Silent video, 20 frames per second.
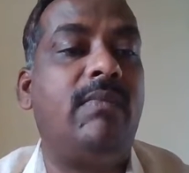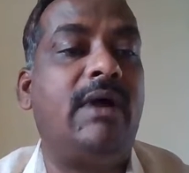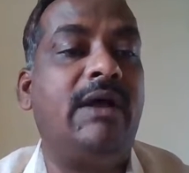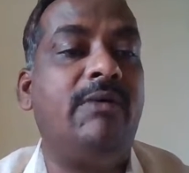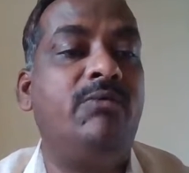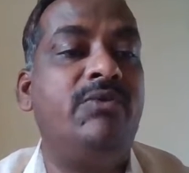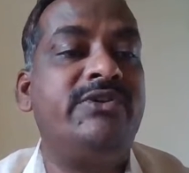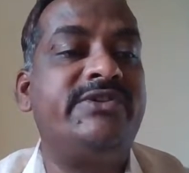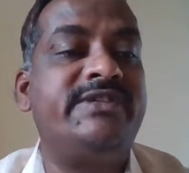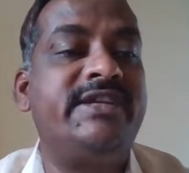I
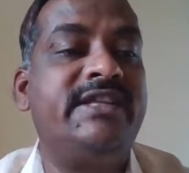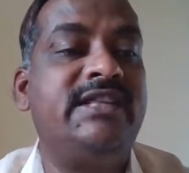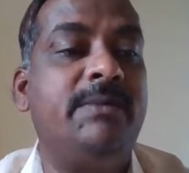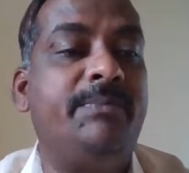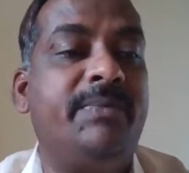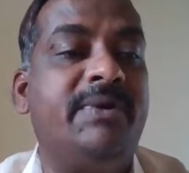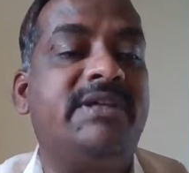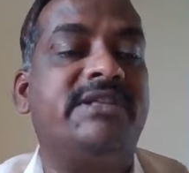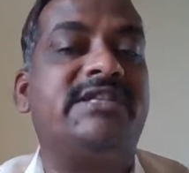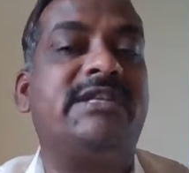would say, the
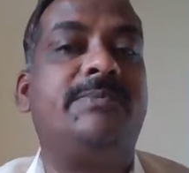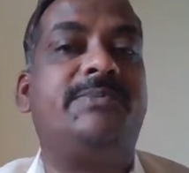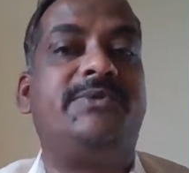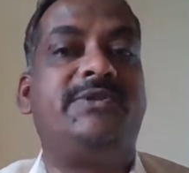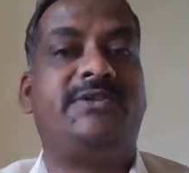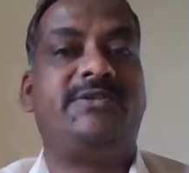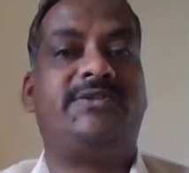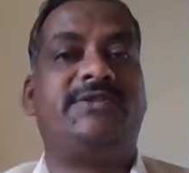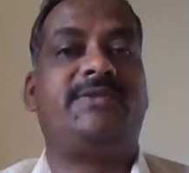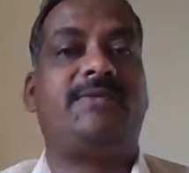
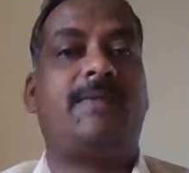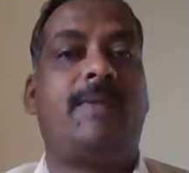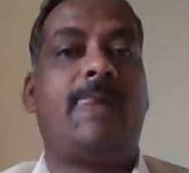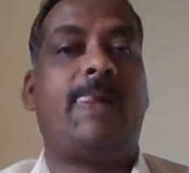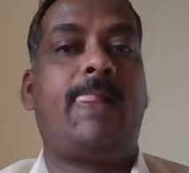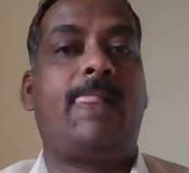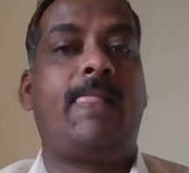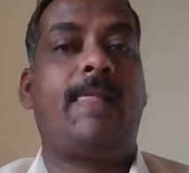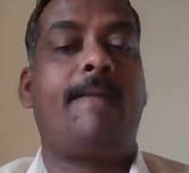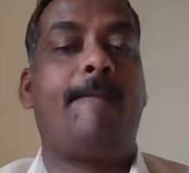perceptions.
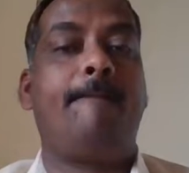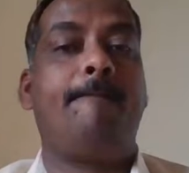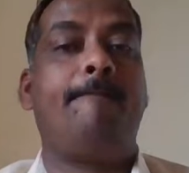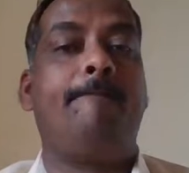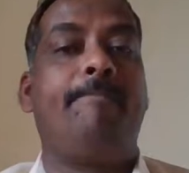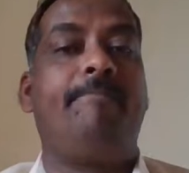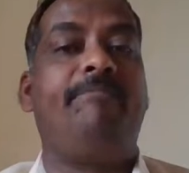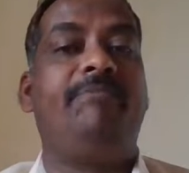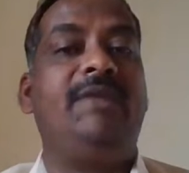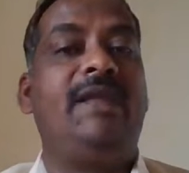
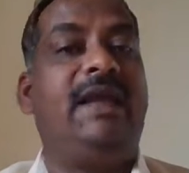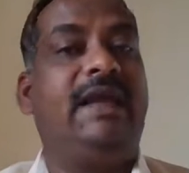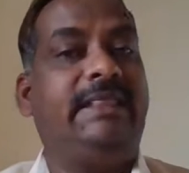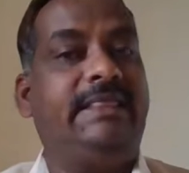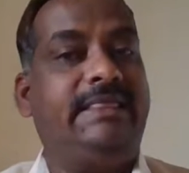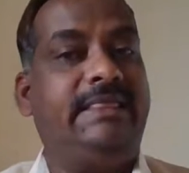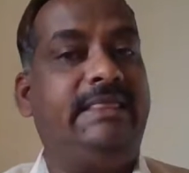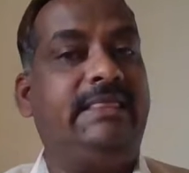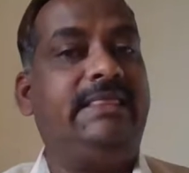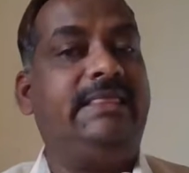
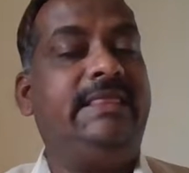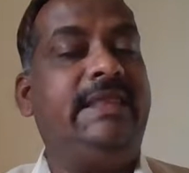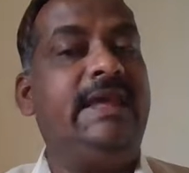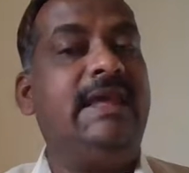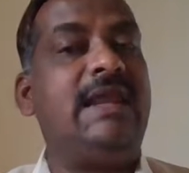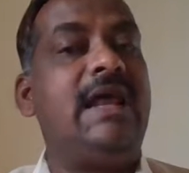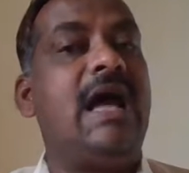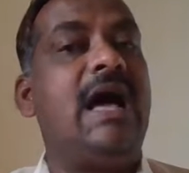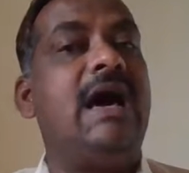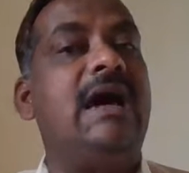And
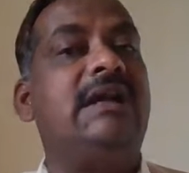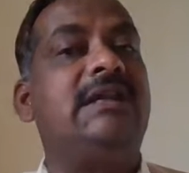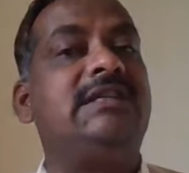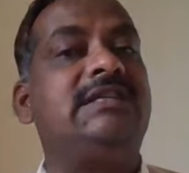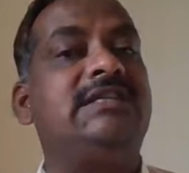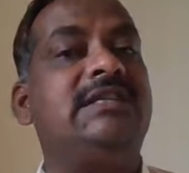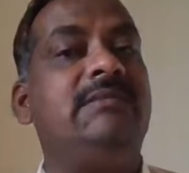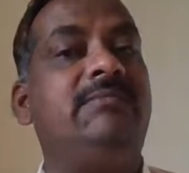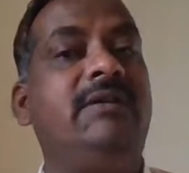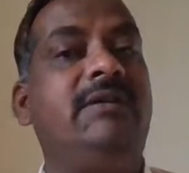there are
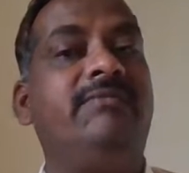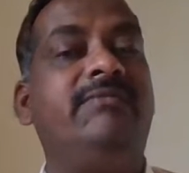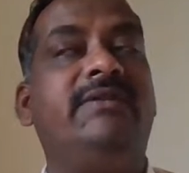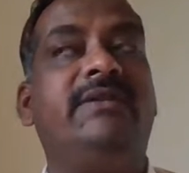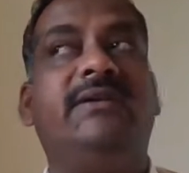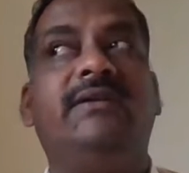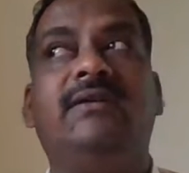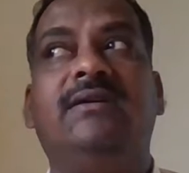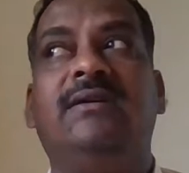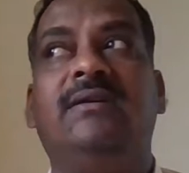some of
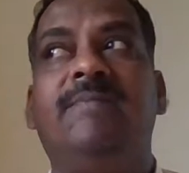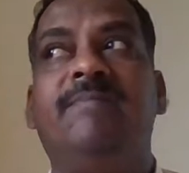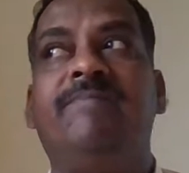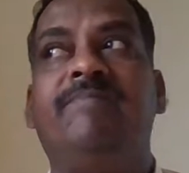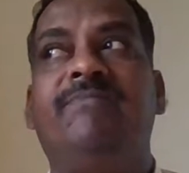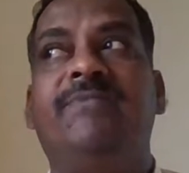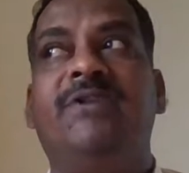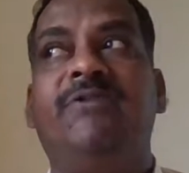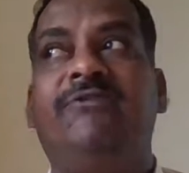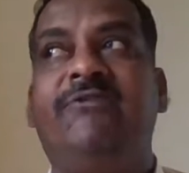the
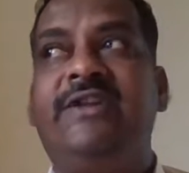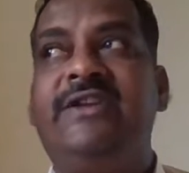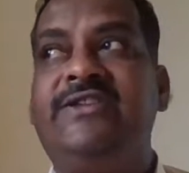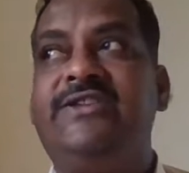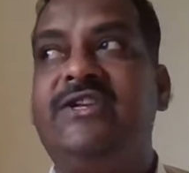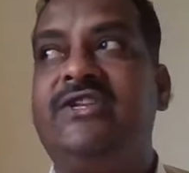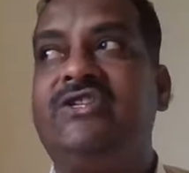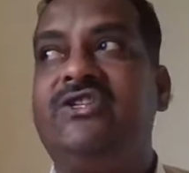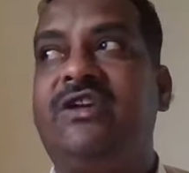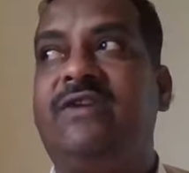
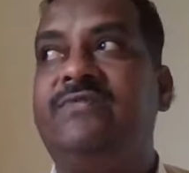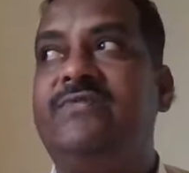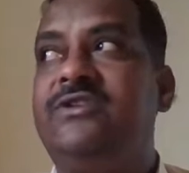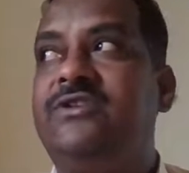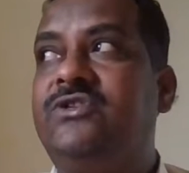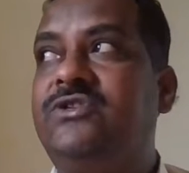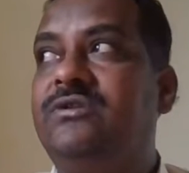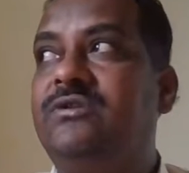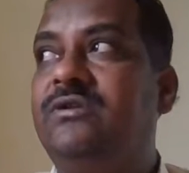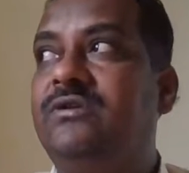features of
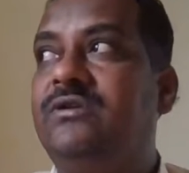the